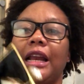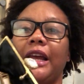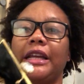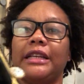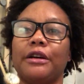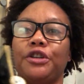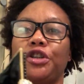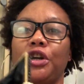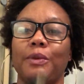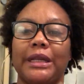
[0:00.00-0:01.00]
lady. I'll
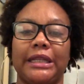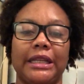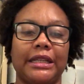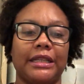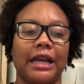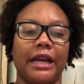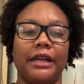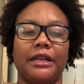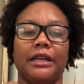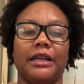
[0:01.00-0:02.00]
show you what's
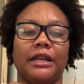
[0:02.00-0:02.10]
inside.